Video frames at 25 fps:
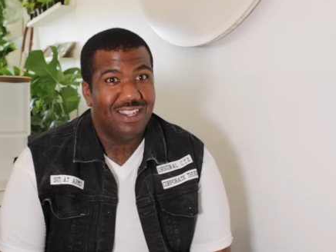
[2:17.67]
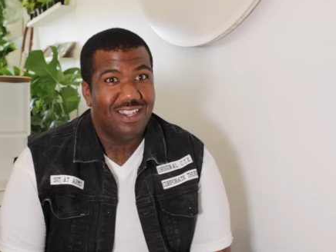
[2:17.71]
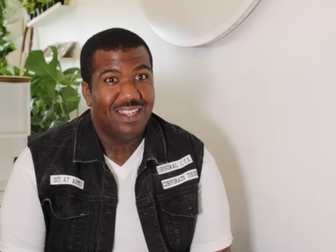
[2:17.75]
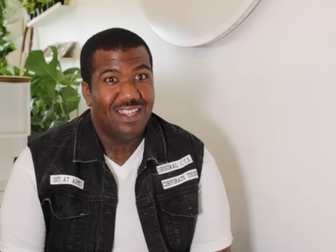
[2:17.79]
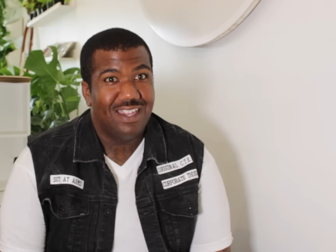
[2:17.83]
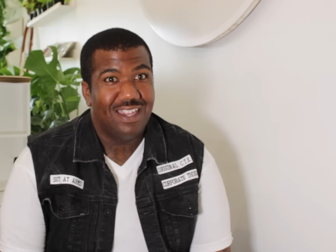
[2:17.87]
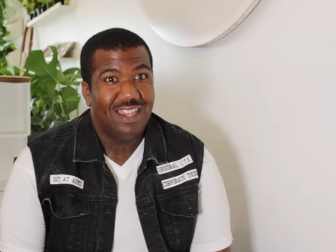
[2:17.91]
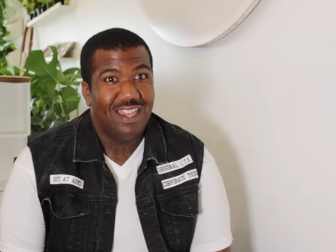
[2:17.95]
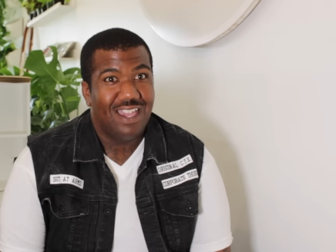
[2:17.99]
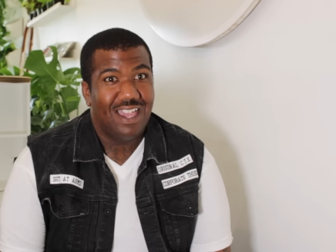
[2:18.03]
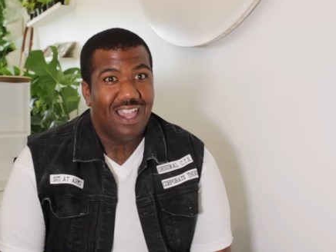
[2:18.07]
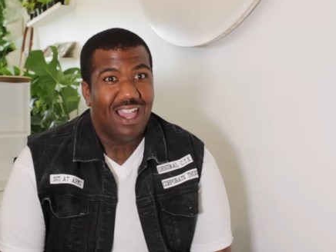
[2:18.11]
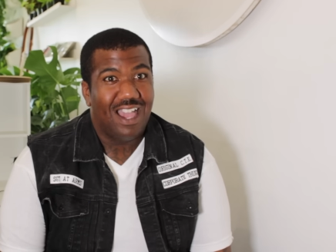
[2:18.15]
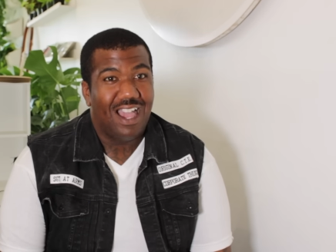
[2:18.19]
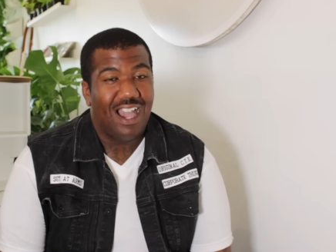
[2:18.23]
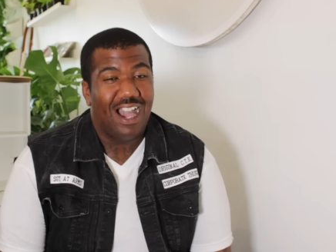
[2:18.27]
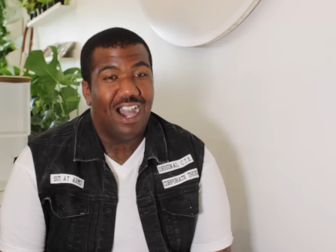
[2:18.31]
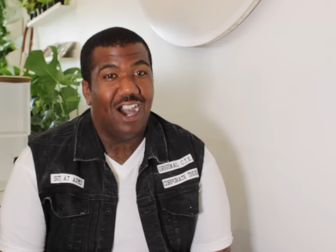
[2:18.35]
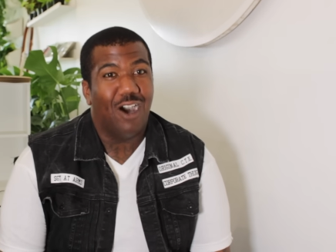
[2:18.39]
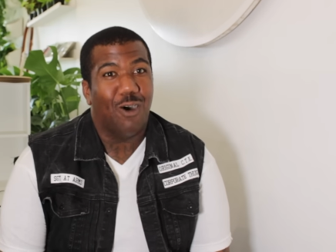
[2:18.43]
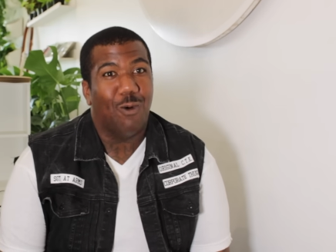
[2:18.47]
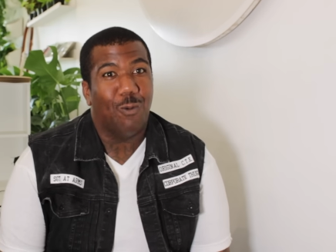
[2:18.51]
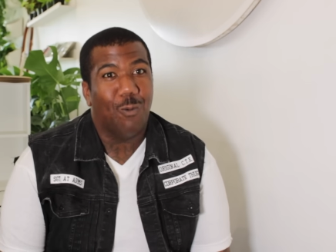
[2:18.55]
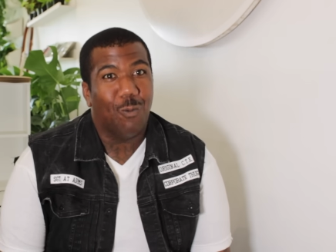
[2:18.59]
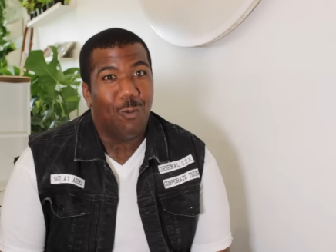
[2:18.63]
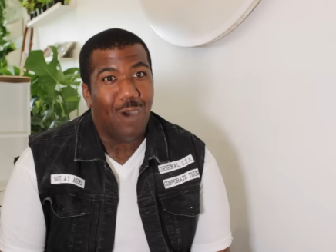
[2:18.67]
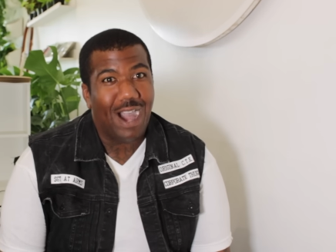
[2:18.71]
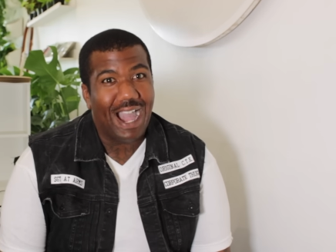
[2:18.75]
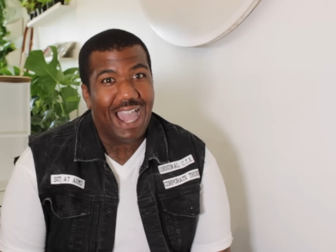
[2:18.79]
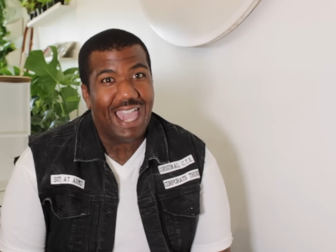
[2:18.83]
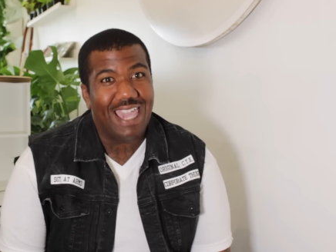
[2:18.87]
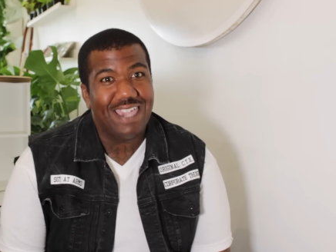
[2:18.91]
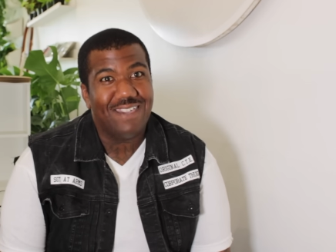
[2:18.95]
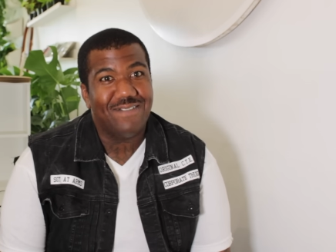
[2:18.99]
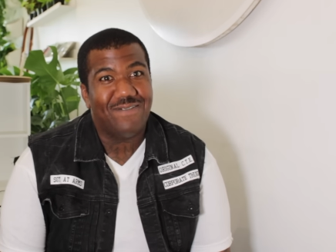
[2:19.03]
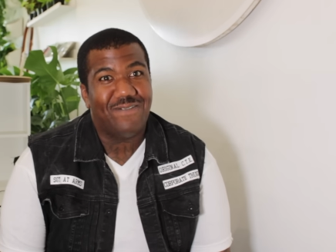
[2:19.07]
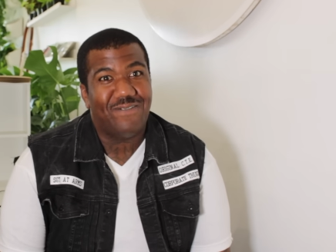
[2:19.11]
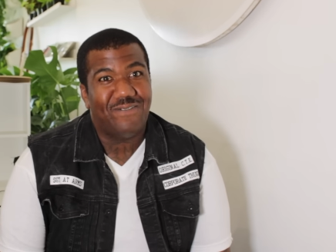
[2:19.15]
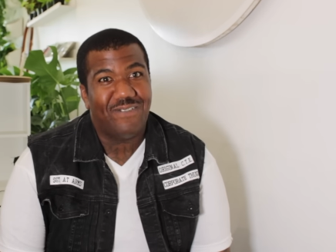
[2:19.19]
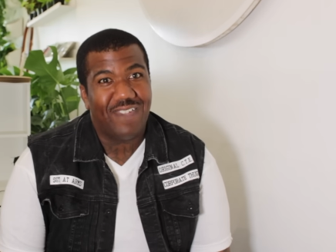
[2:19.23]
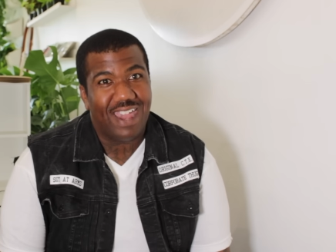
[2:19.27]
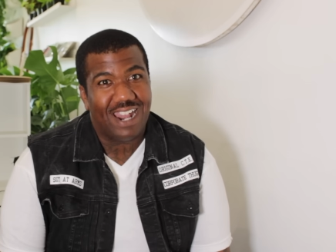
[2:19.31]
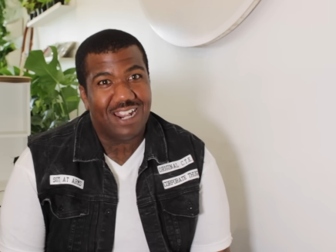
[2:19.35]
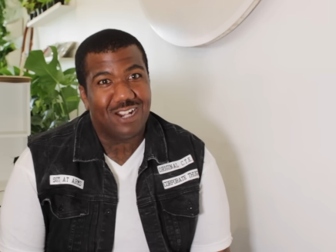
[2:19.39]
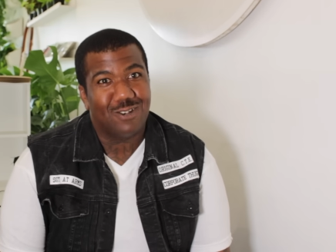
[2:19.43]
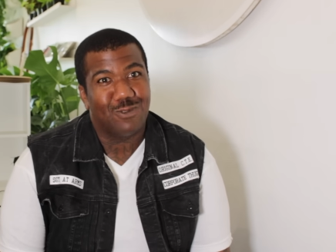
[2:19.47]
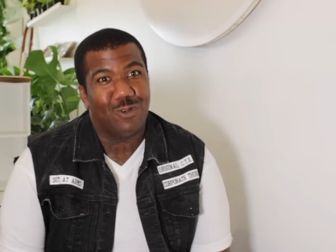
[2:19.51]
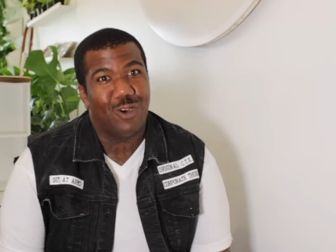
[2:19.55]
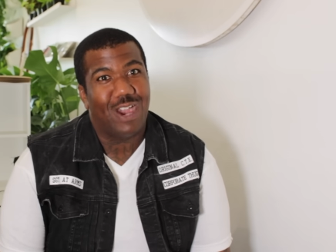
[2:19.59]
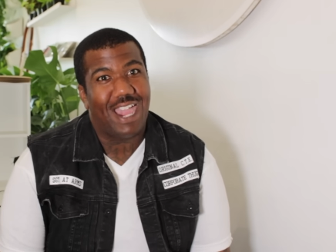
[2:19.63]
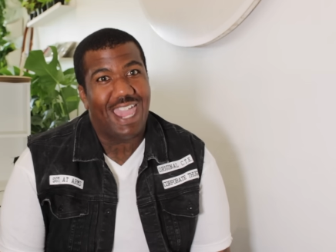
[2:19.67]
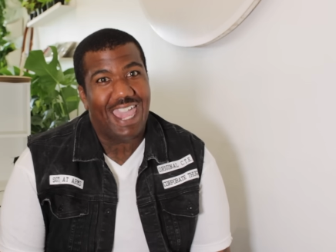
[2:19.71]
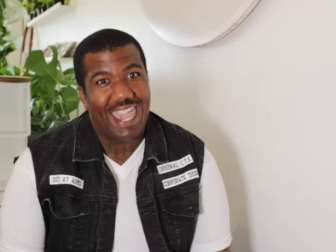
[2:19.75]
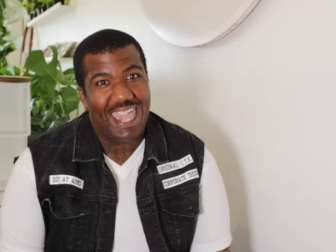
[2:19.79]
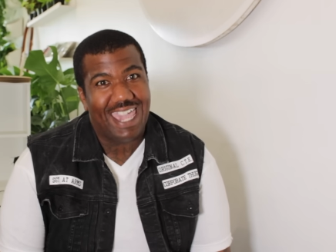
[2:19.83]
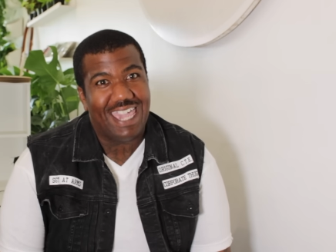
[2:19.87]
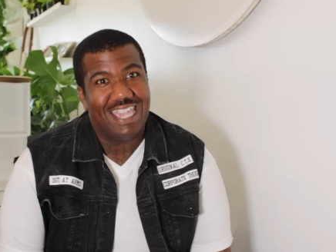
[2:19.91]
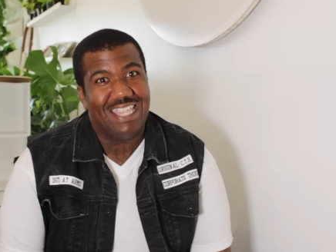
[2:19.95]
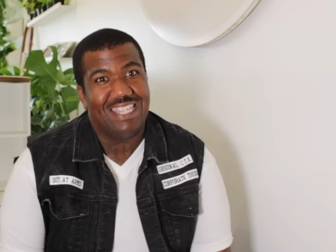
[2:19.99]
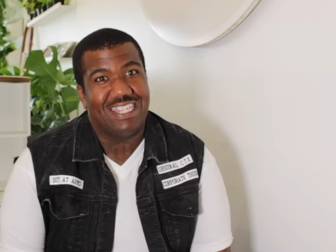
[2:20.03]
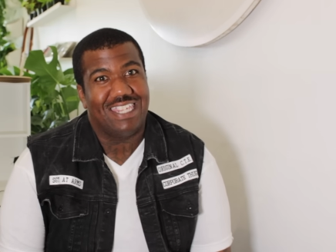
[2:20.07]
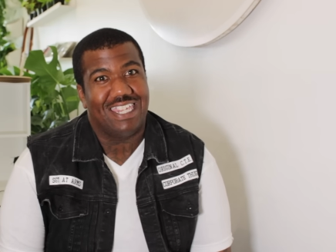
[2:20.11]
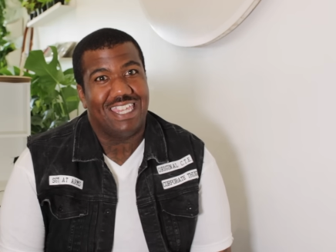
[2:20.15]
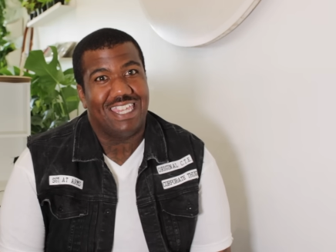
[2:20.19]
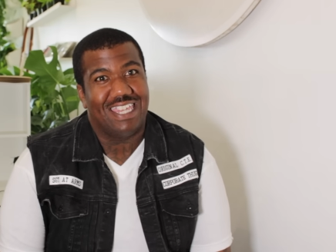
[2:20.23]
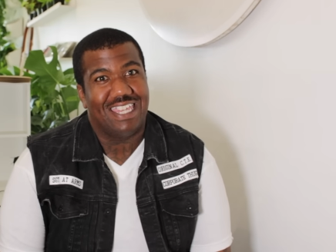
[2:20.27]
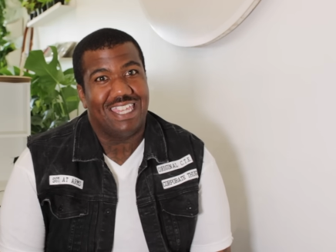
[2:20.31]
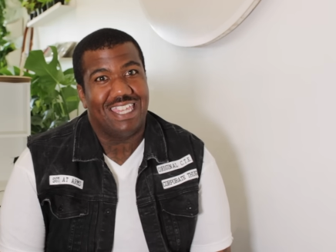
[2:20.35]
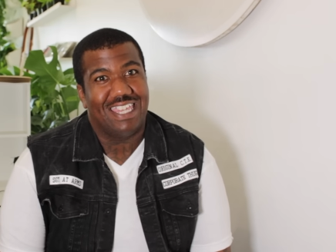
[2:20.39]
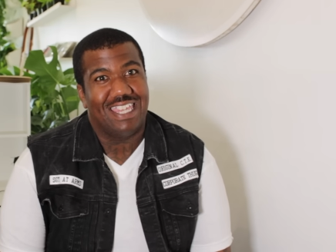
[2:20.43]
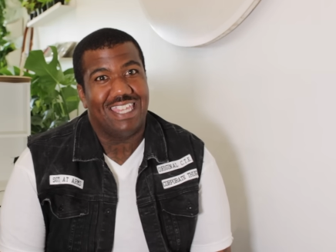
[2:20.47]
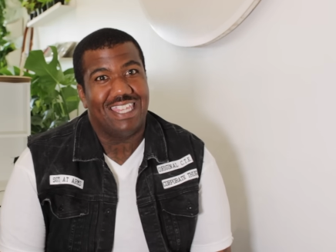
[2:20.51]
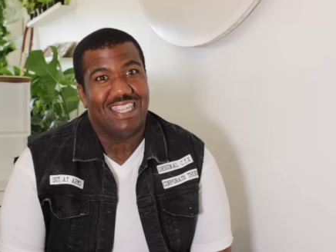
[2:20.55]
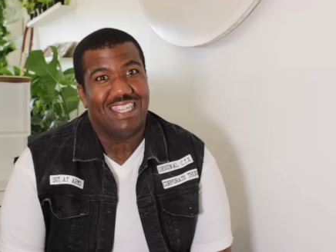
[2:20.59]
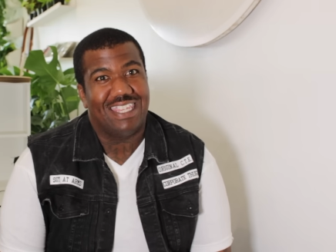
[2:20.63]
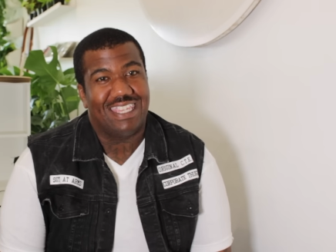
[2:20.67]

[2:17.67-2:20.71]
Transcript: What the feds? A white federal agent